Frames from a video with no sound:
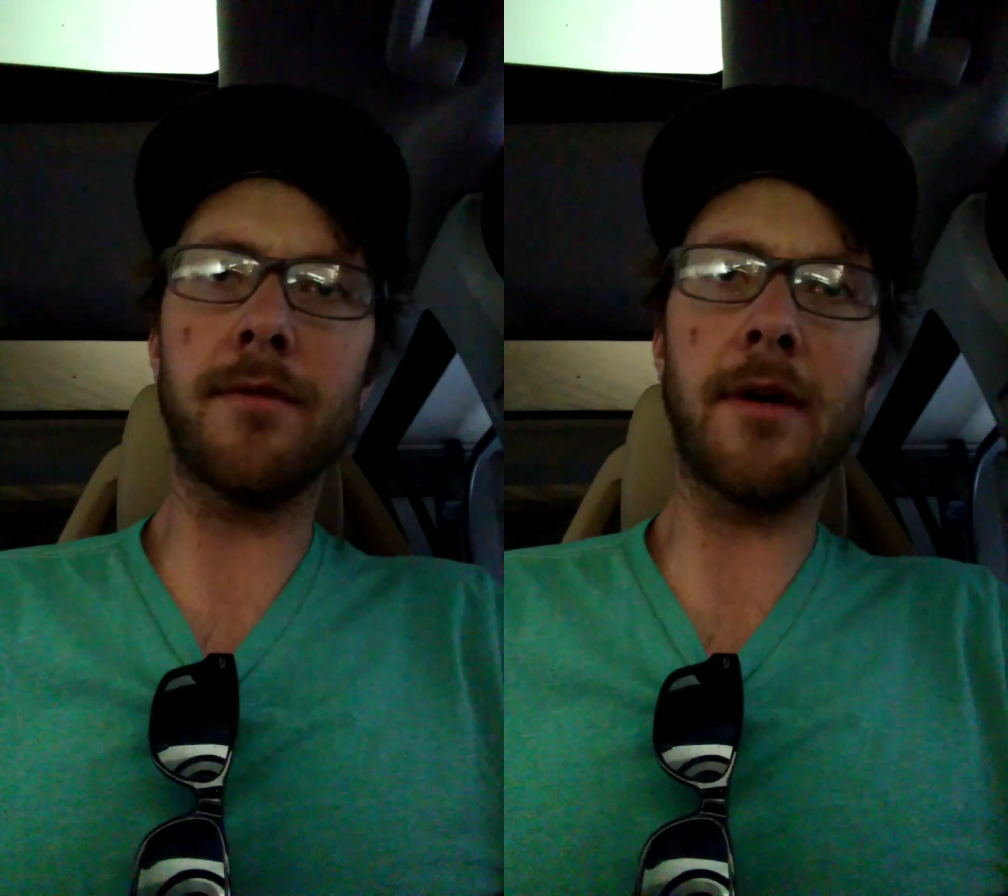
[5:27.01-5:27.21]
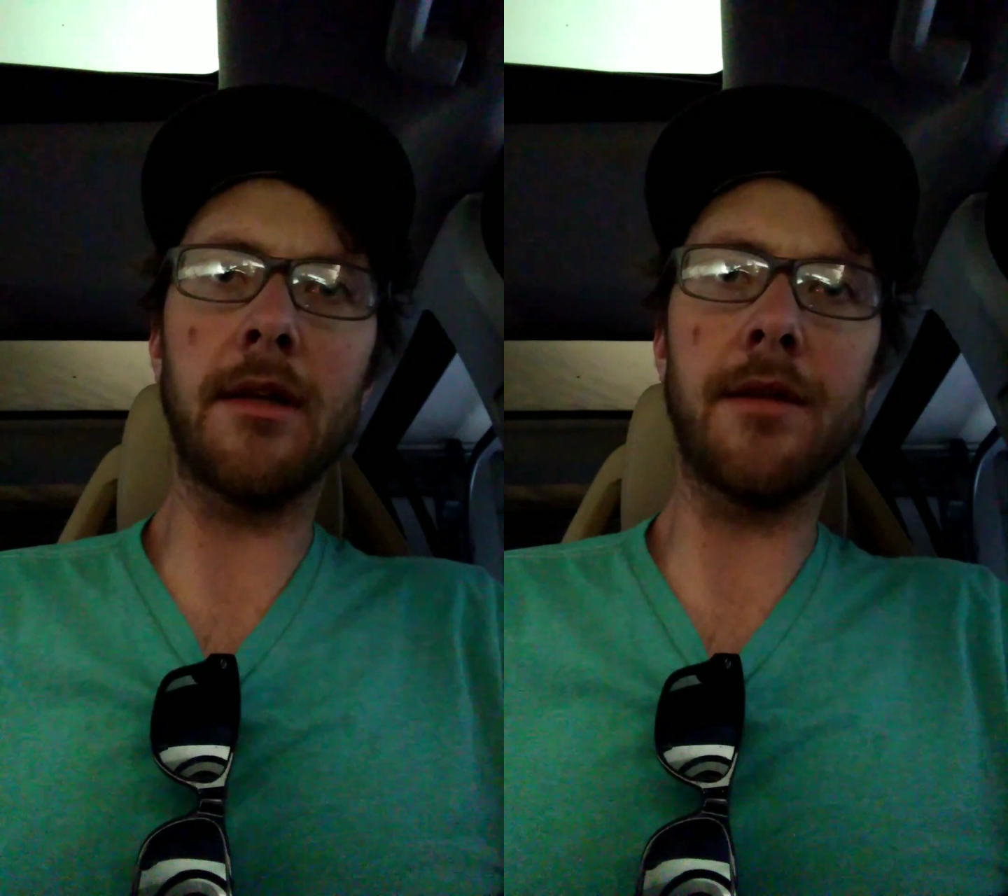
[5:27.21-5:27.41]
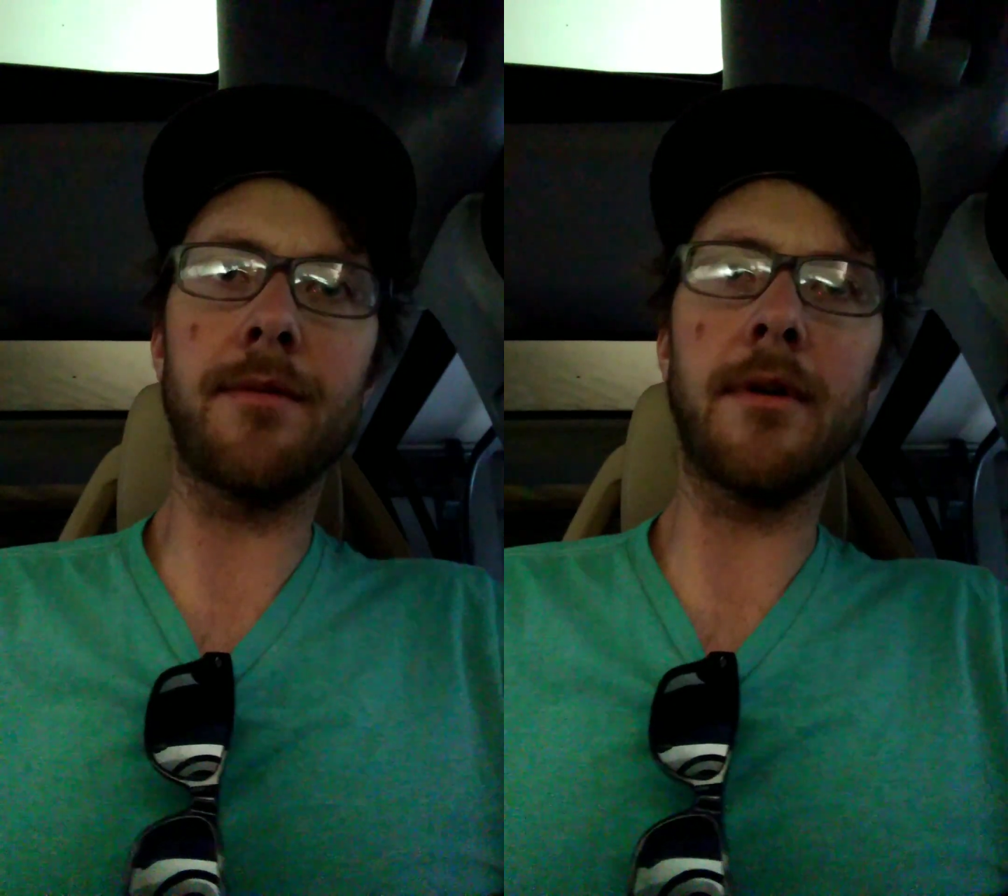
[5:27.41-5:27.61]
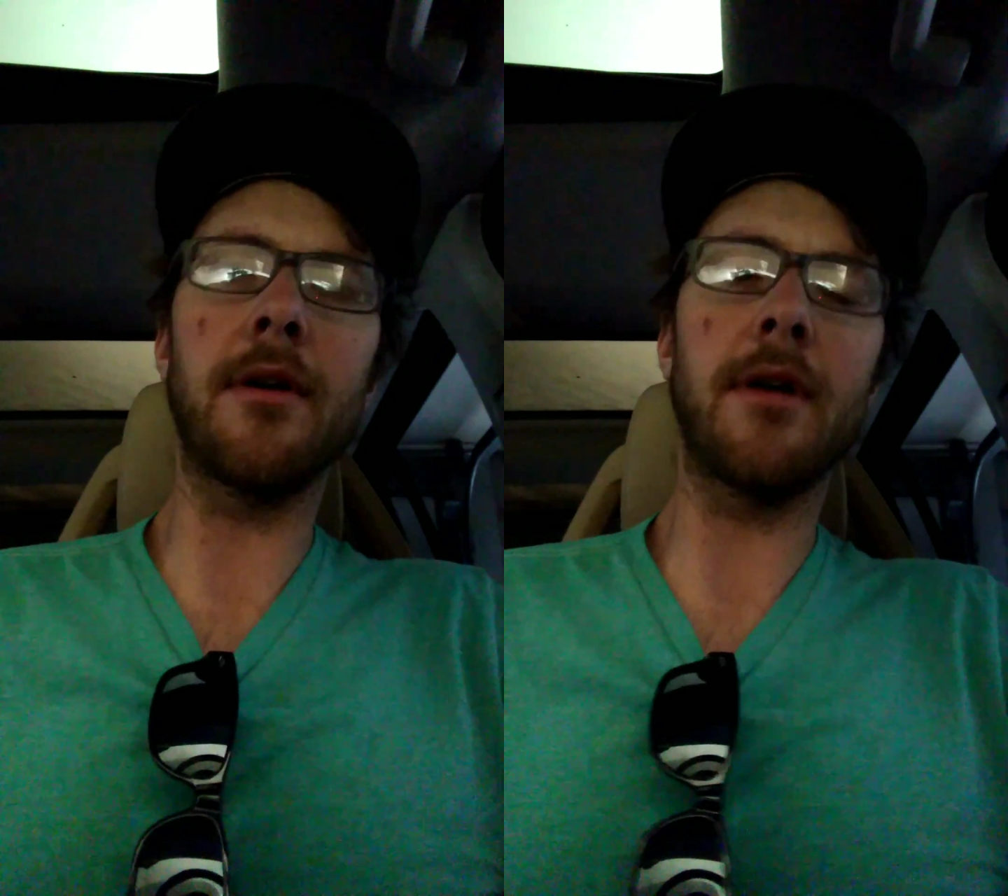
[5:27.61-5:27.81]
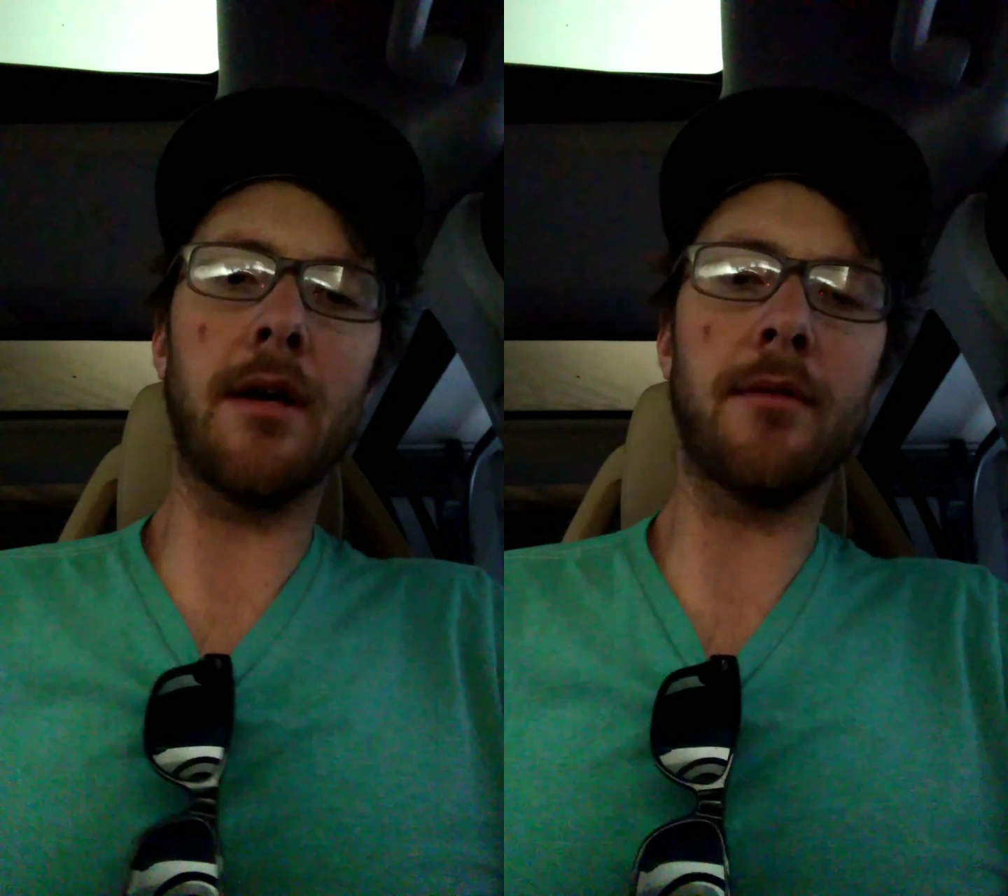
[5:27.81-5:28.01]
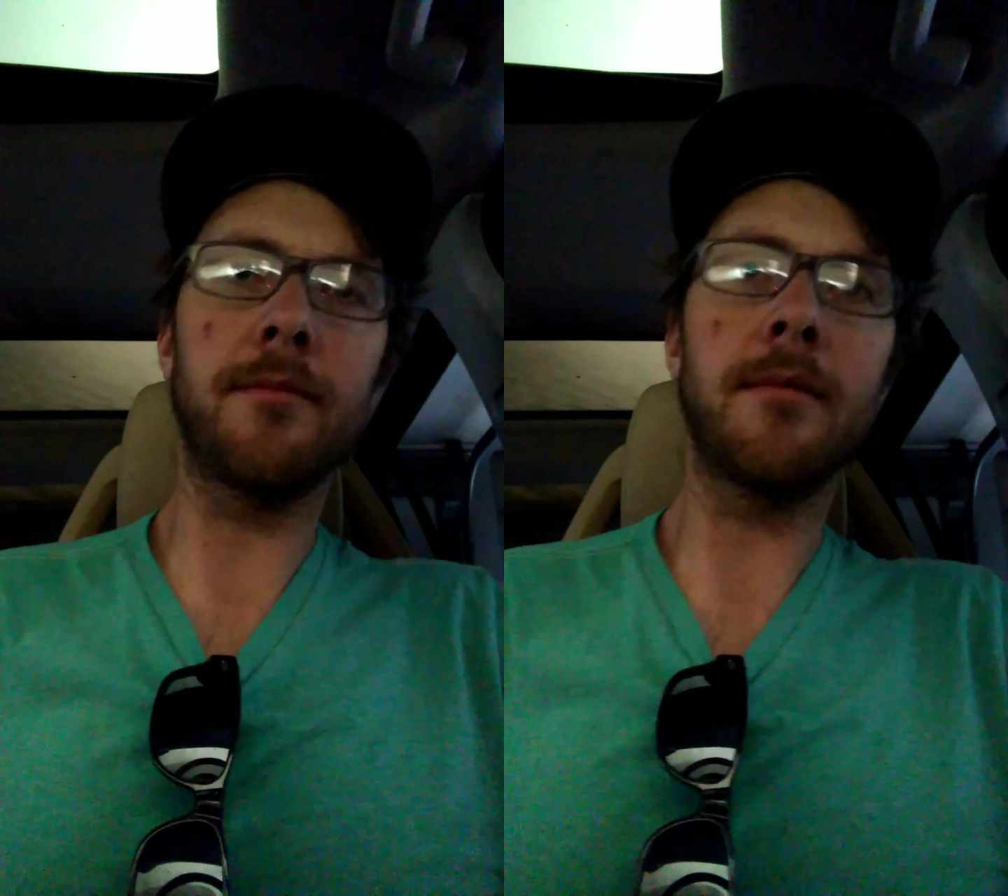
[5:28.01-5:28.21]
finally figure it out.